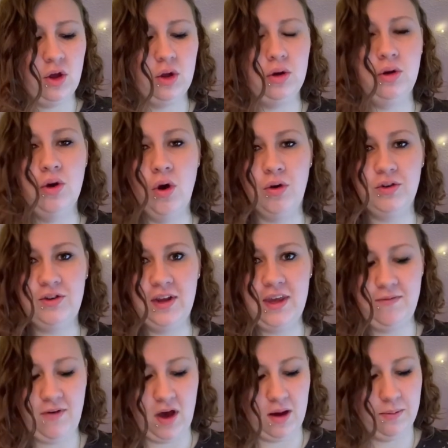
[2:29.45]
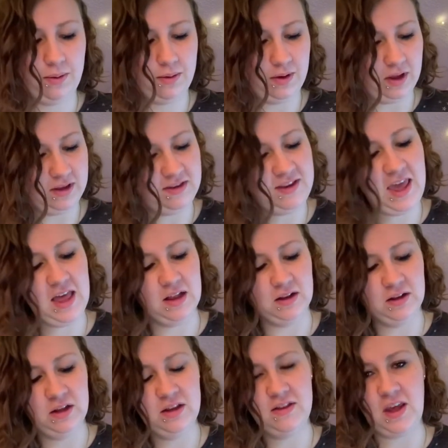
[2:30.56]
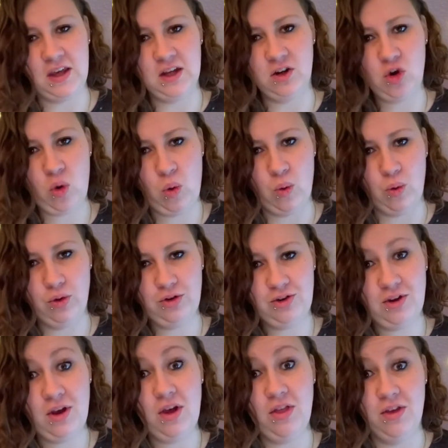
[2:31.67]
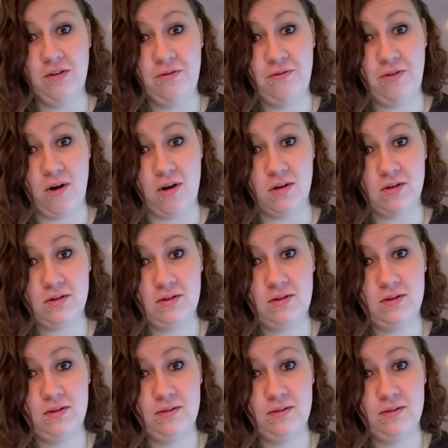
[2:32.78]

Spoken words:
not to give up until they had caught the fox.